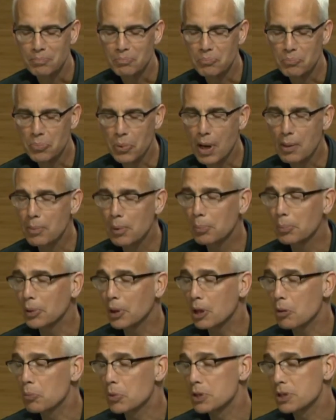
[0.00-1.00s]
probably
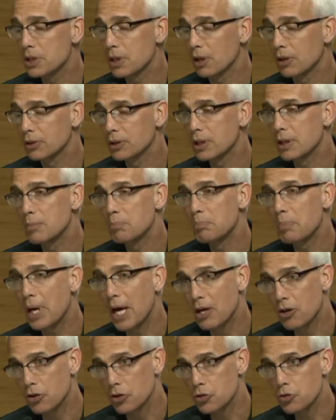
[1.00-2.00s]
result in
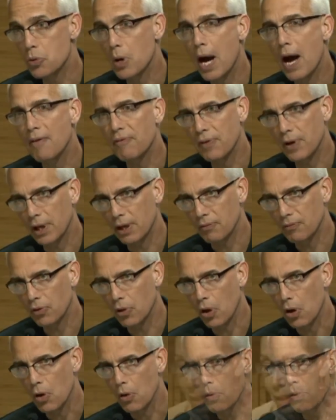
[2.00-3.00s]
better traffic flow.